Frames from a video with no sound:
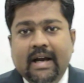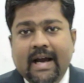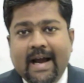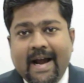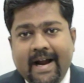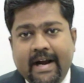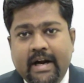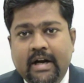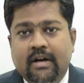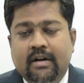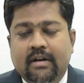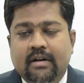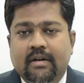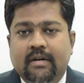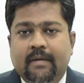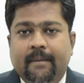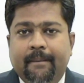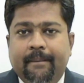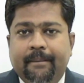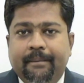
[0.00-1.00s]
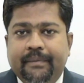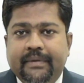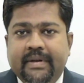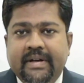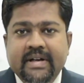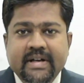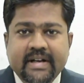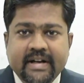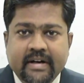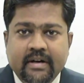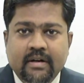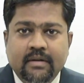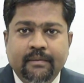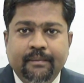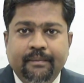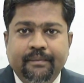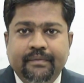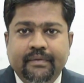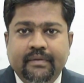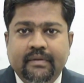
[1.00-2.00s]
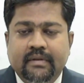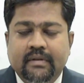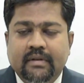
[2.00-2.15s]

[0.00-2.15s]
And indeed,